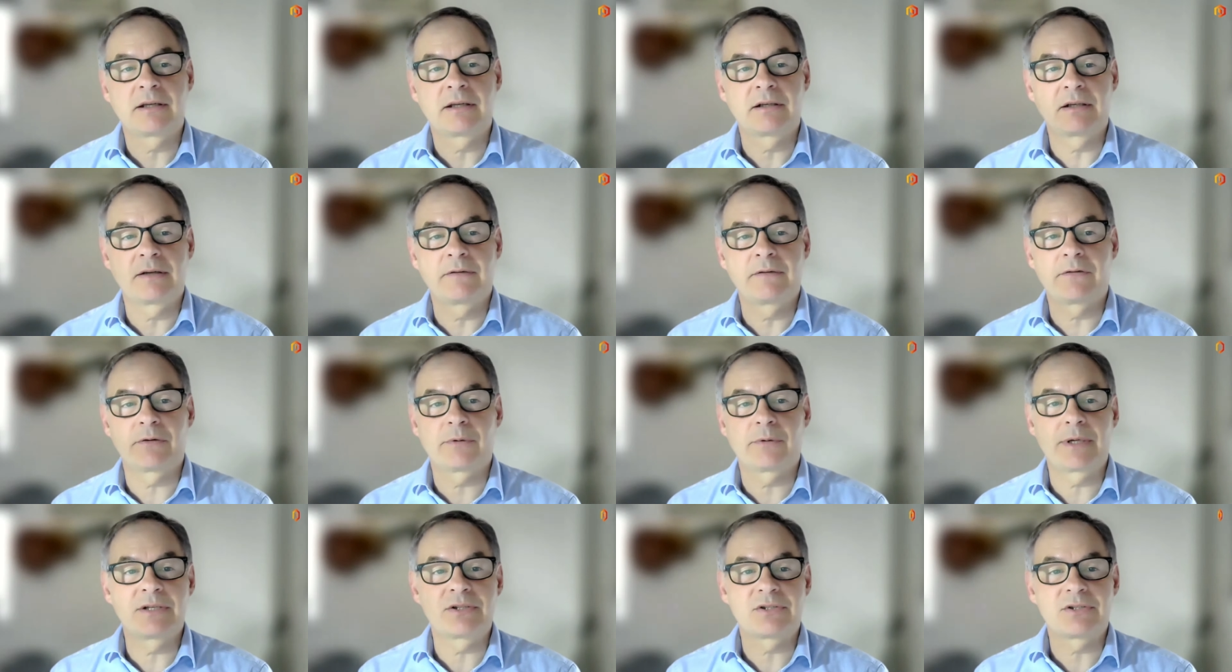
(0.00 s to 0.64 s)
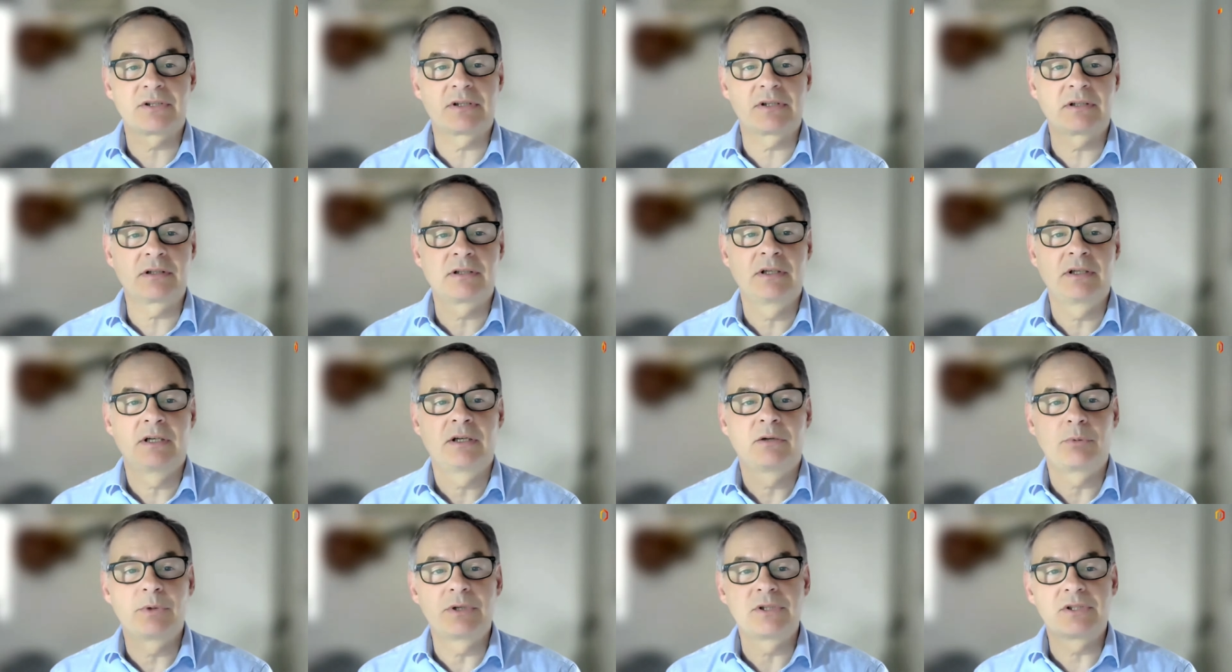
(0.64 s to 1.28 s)
And influenza,
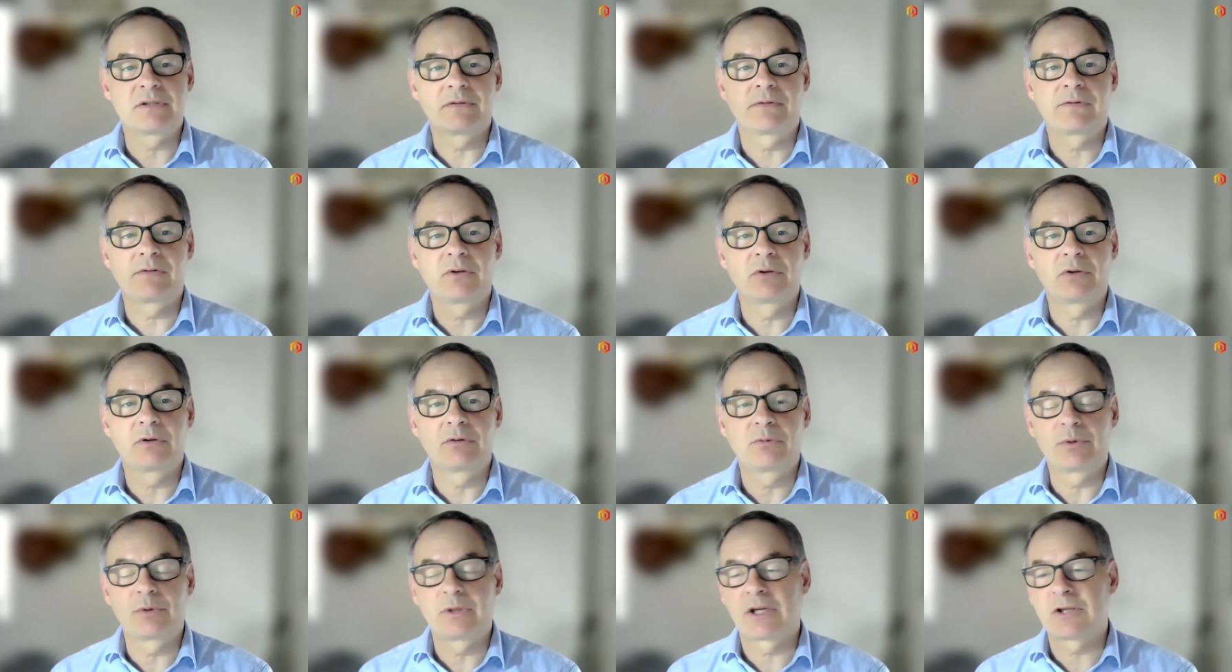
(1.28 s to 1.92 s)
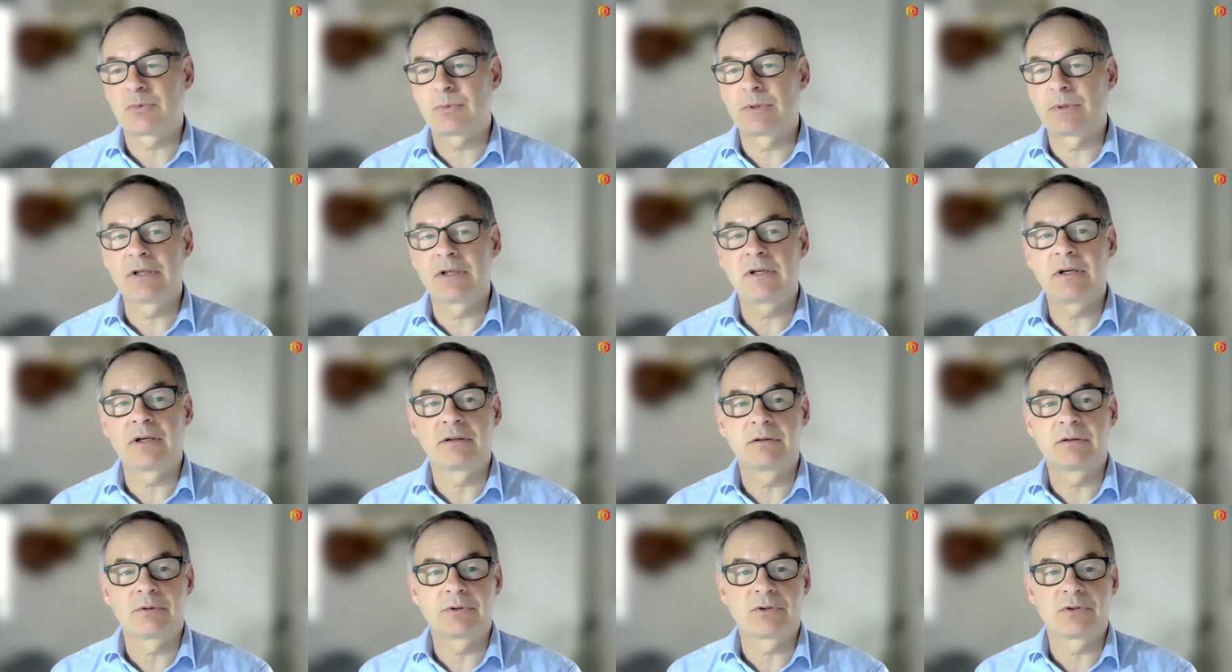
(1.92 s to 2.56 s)
winter flu, as we
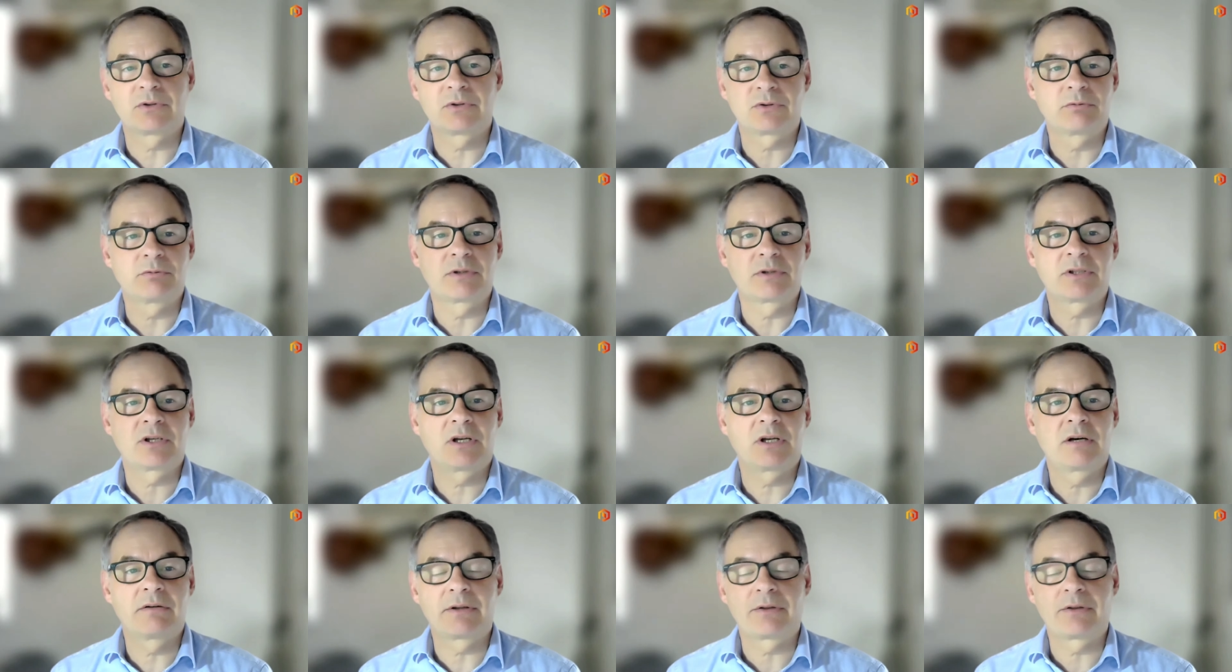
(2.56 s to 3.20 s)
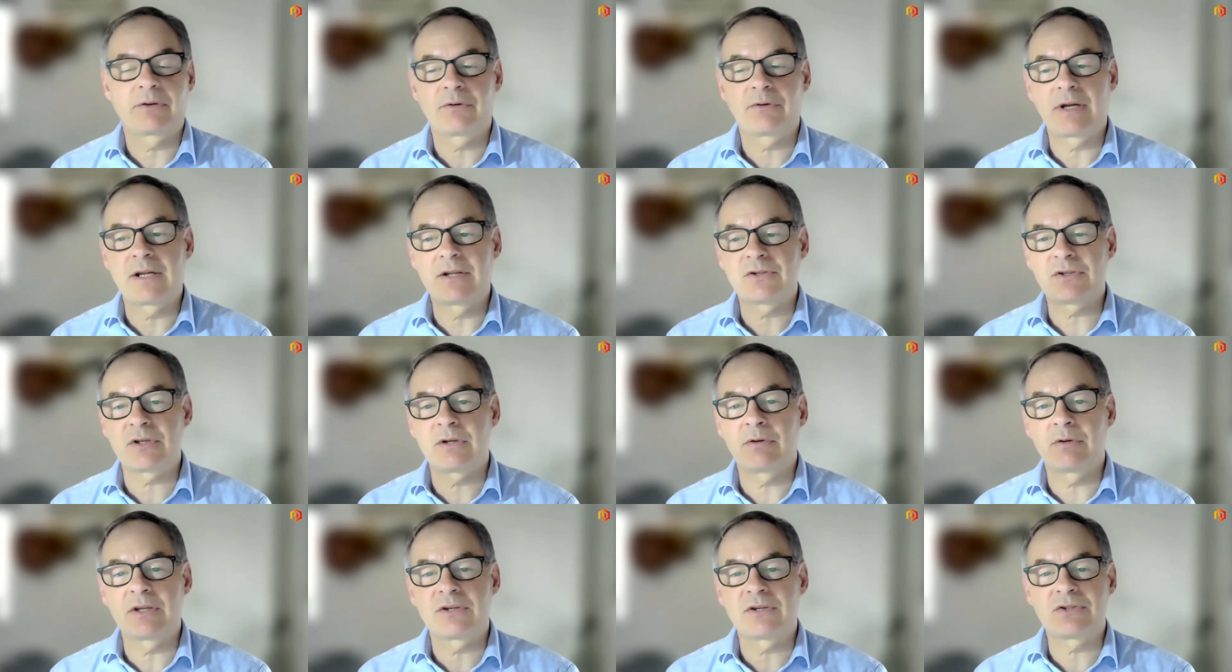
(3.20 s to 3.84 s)
learned, was also a recurring threat.
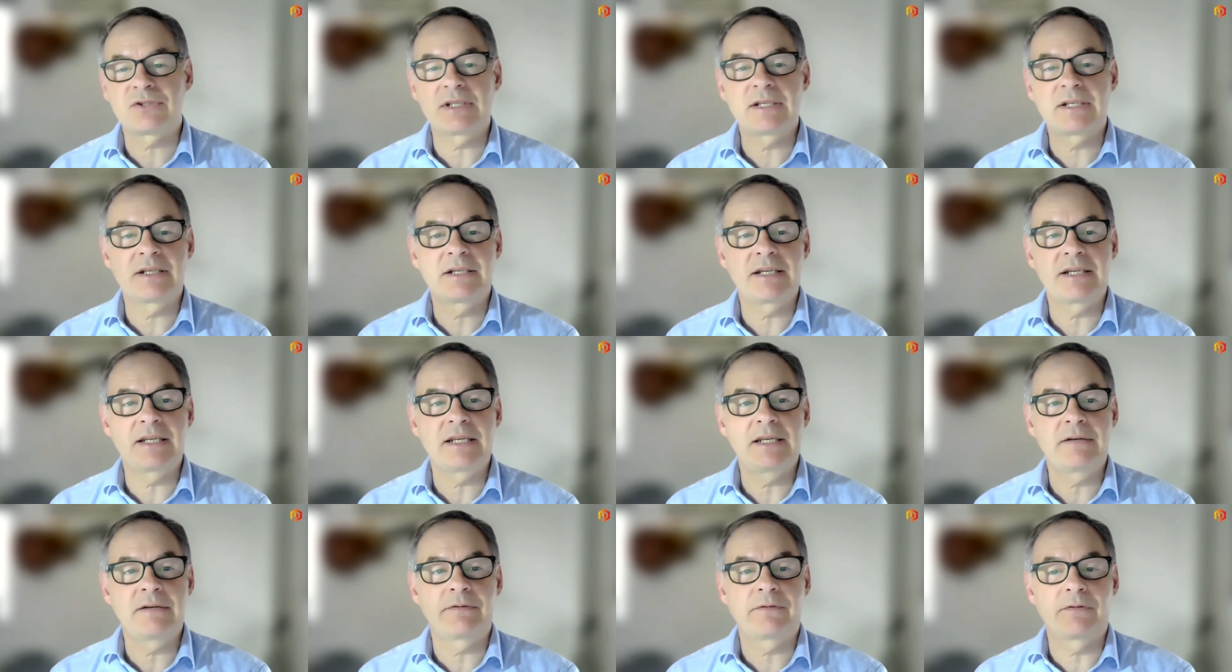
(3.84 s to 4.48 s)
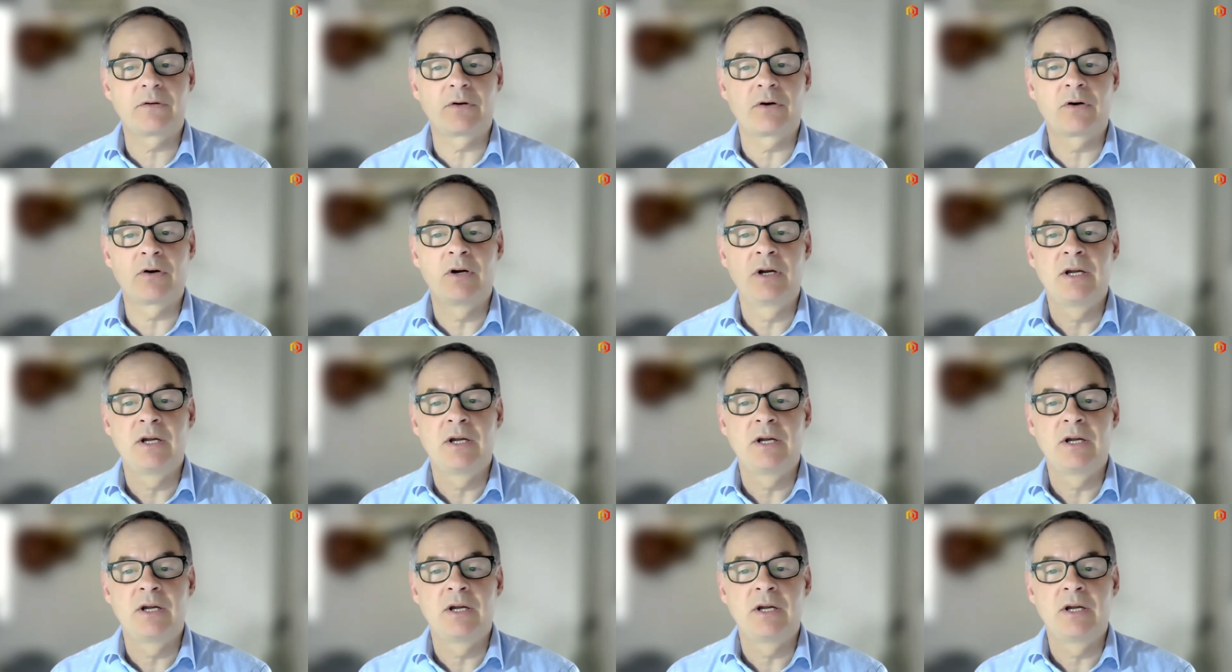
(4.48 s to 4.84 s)
So there's still a need for